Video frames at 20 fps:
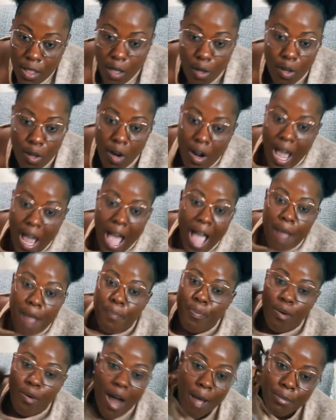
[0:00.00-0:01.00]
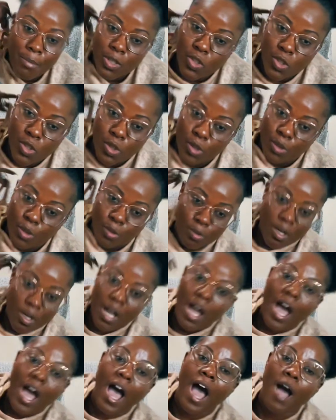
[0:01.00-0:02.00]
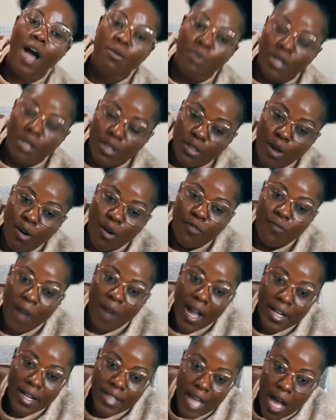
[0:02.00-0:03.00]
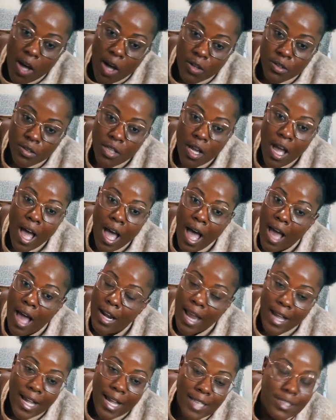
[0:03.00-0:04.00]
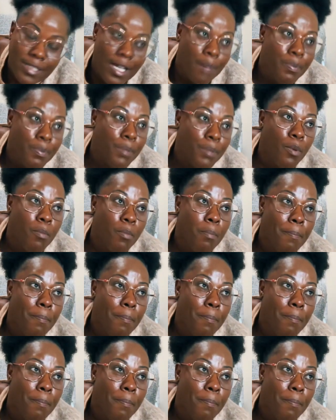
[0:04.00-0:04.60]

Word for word: Laura, I promise you, I will go find out. Like I tell people,